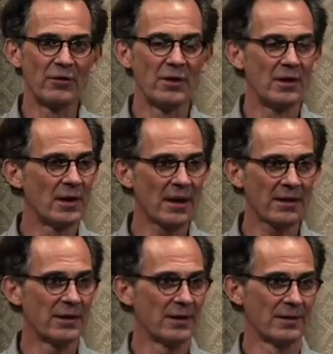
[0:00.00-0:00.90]
is
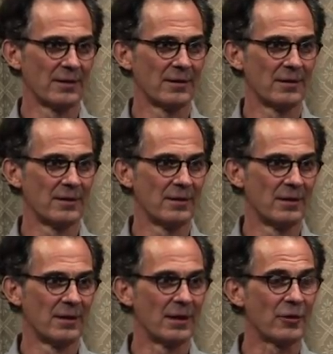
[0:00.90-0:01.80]
nothing
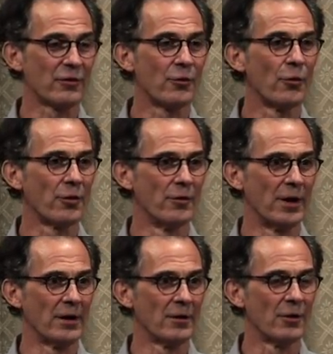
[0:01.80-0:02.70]

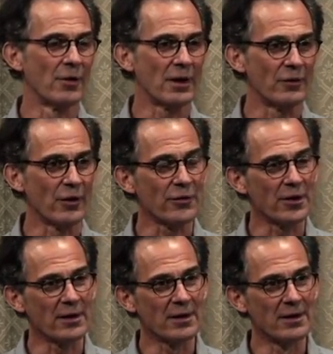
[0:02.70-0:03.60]
extraordinary or
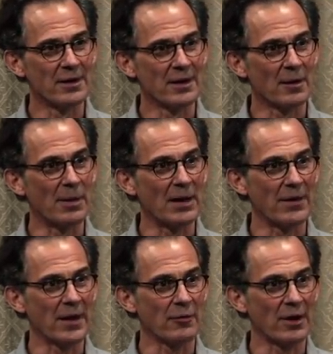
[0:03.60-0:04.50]
exotic about
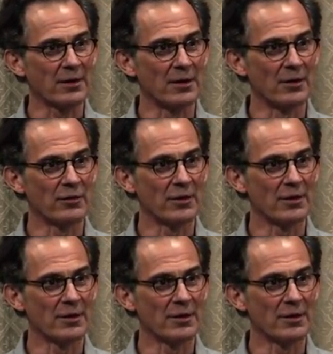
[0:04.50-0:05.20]
that recognition.